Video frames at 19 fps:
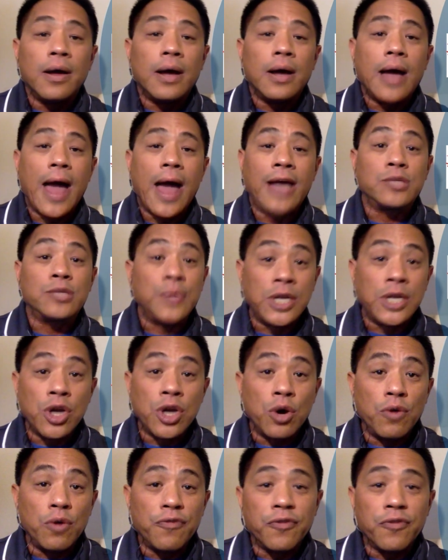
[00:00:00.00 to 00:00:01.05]
as we
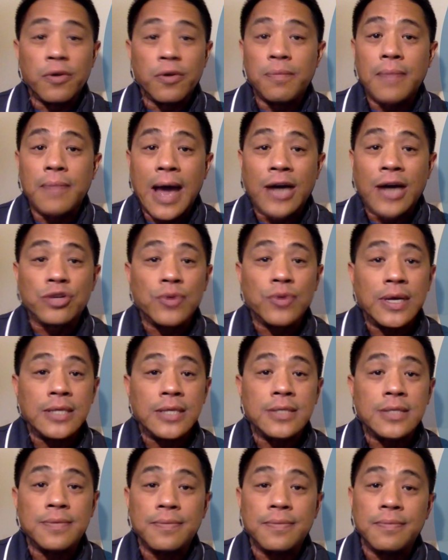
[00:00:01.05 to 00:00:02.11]
know from
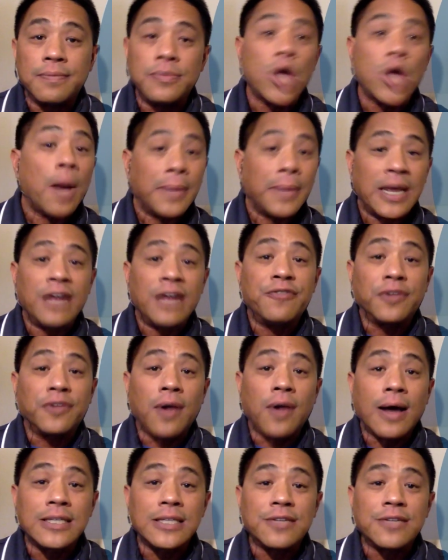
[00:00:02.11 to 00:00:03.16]
ASHRAE's nominating
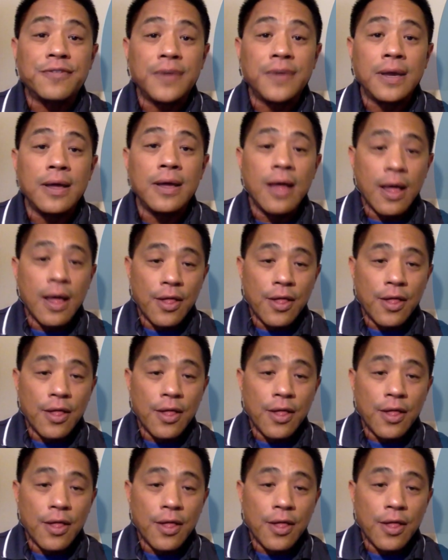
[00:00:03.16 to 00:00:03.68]
philosophy,